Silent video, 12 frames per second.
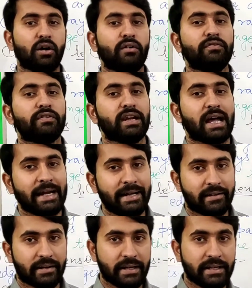of
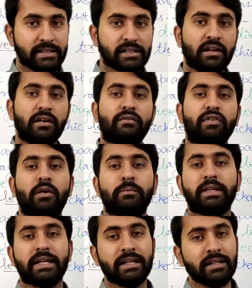light rays from
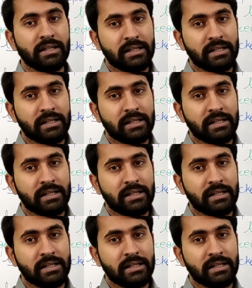their